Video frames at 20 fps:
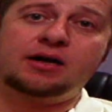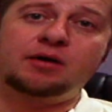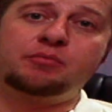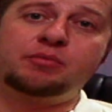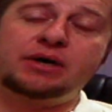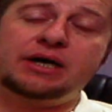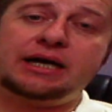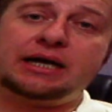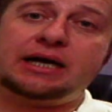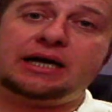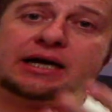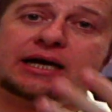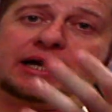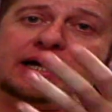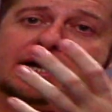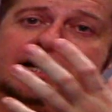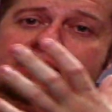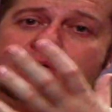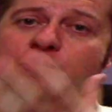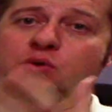But I
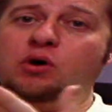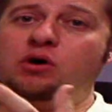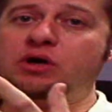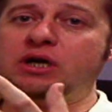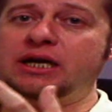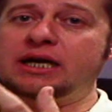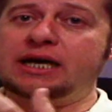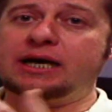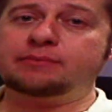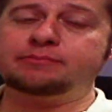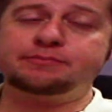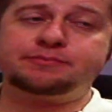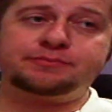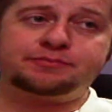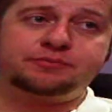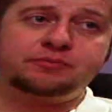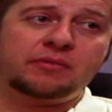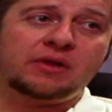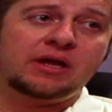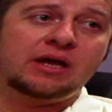got woken up
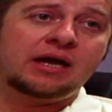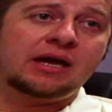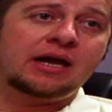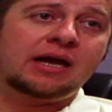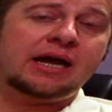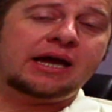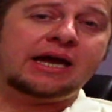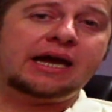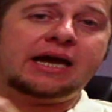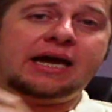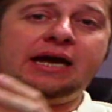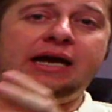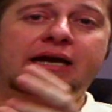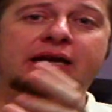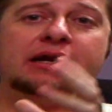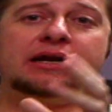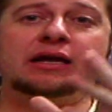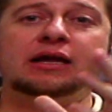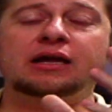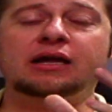
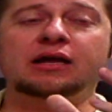and